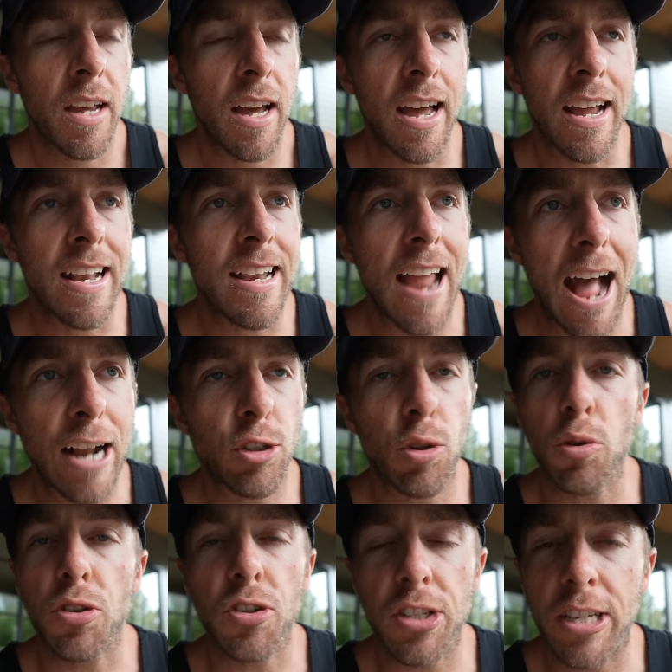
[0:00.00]
a
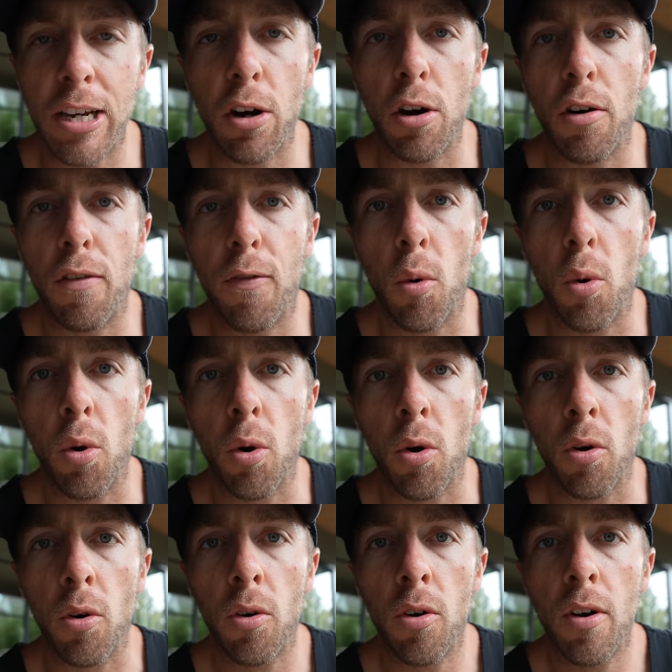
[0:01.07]
natural skill
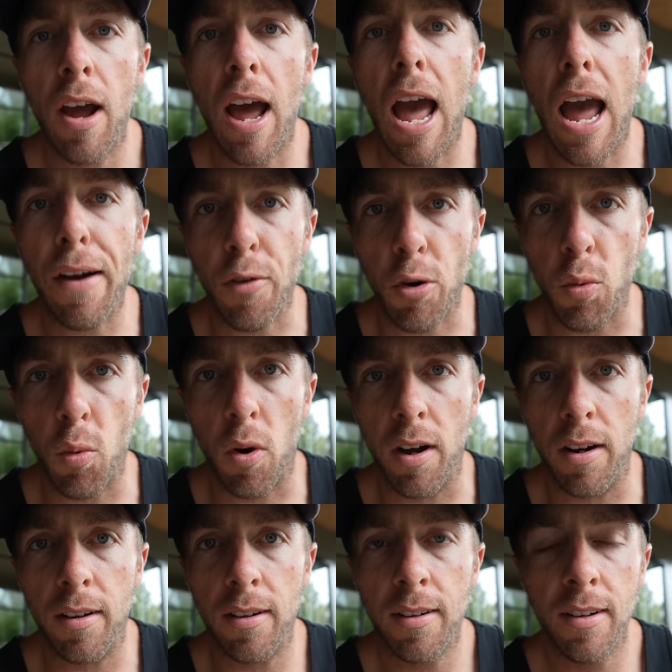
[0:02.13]
for
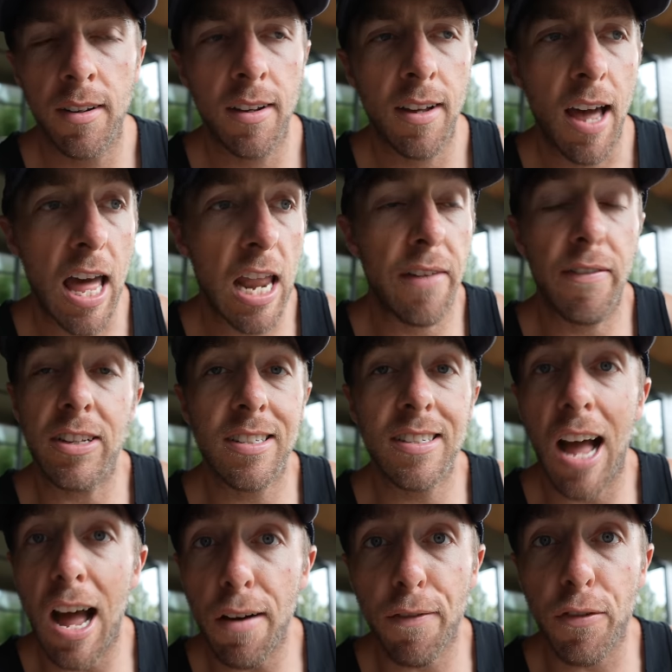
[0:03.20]
everyone. And if it's
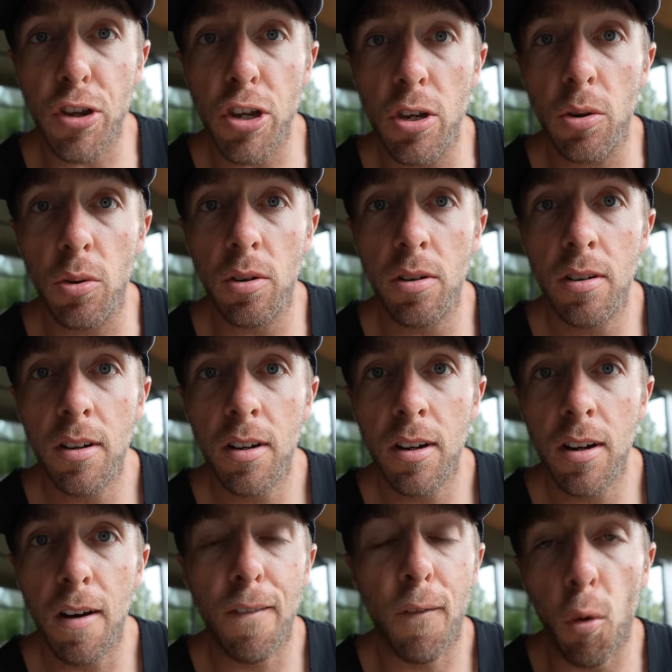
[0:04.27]
not for you,
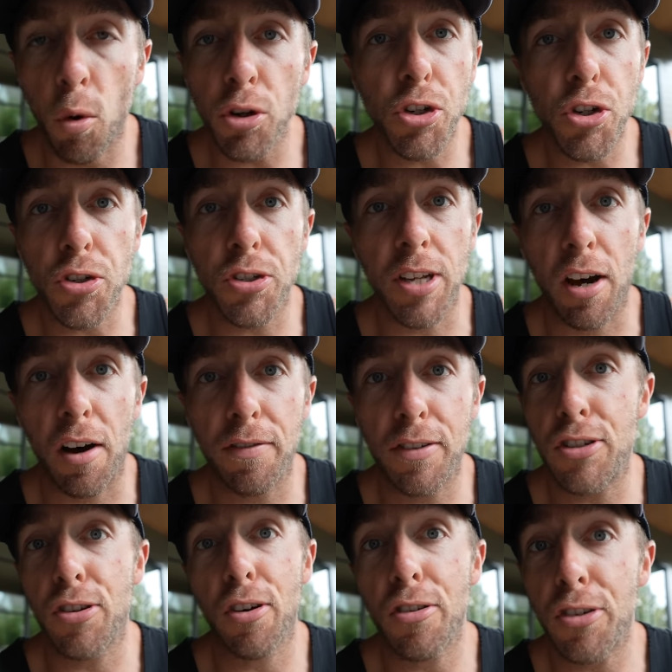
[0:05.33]
force yourself to
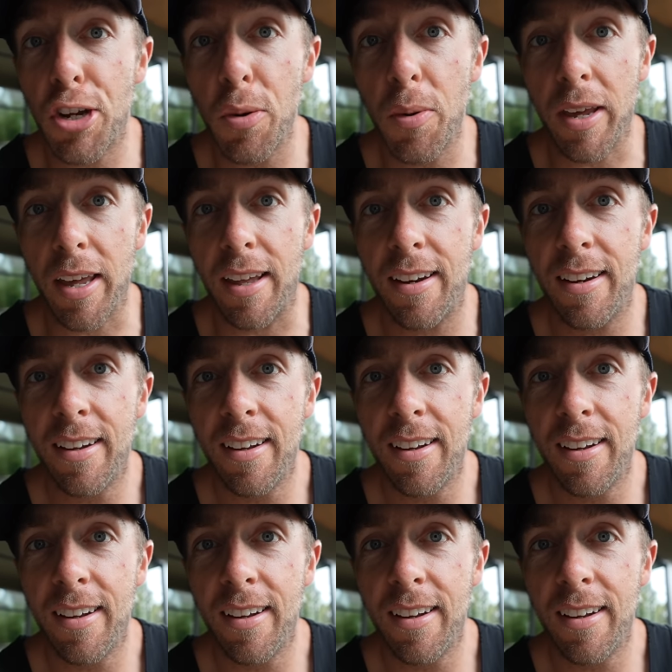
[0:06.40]
start doing it.